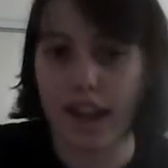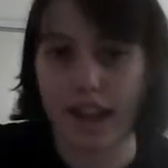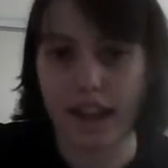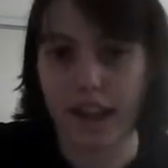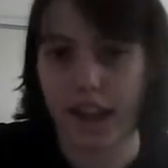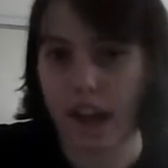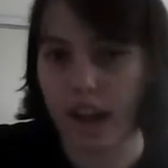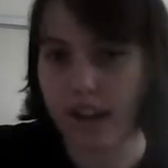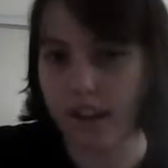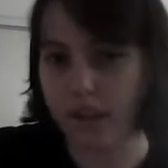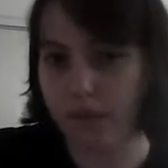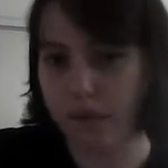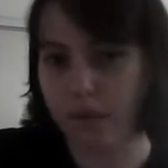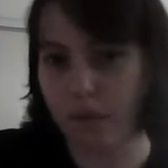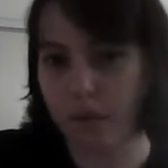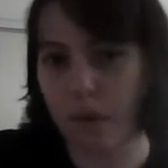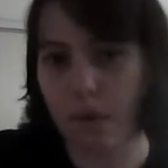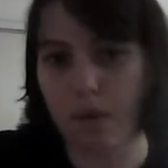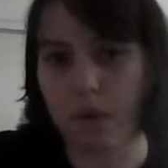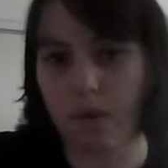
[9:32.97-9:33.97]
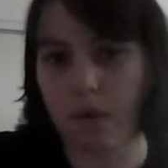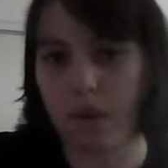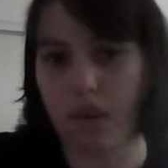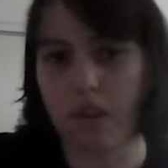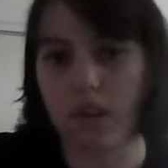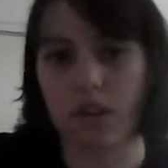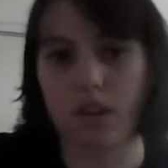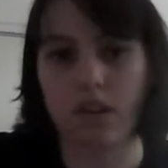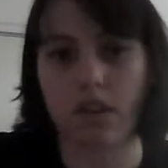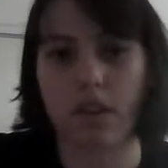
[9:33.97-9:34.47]
any kind of
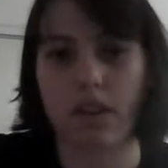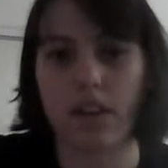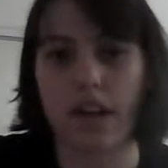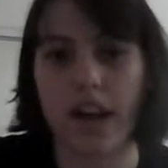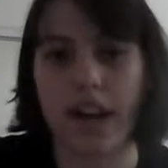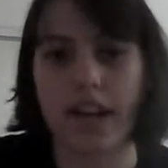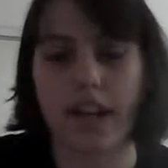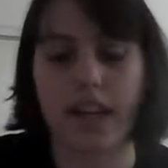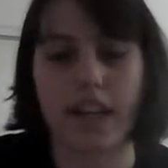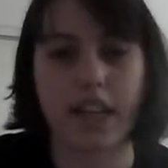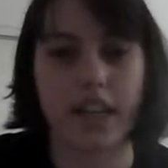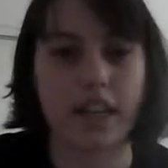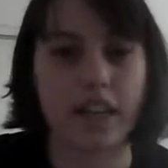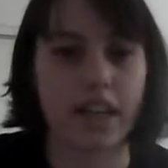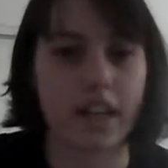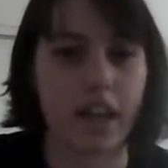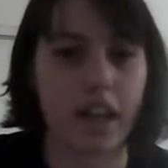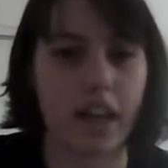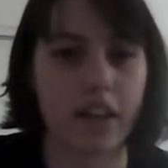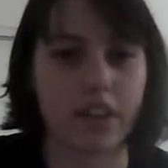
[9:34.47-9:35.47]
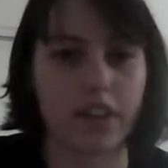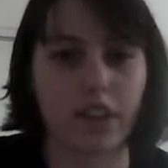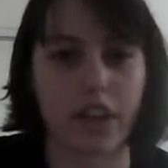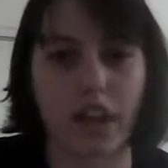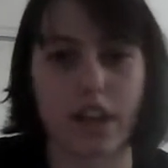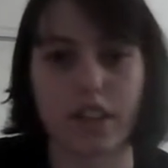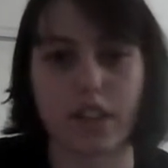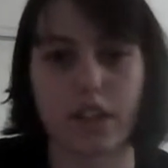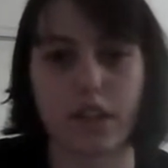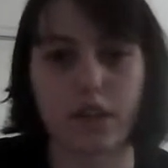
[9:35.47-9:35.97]
war or any other
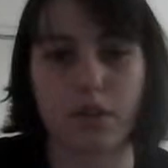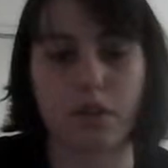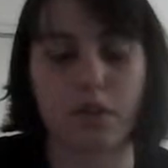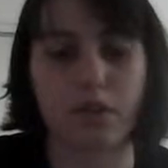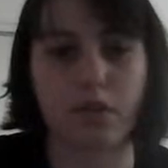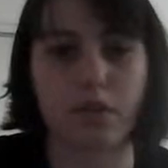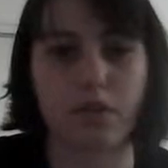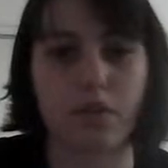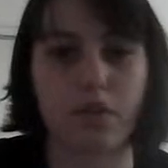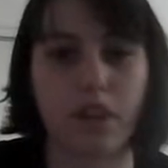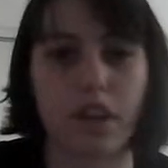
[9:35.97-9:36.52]
kinds of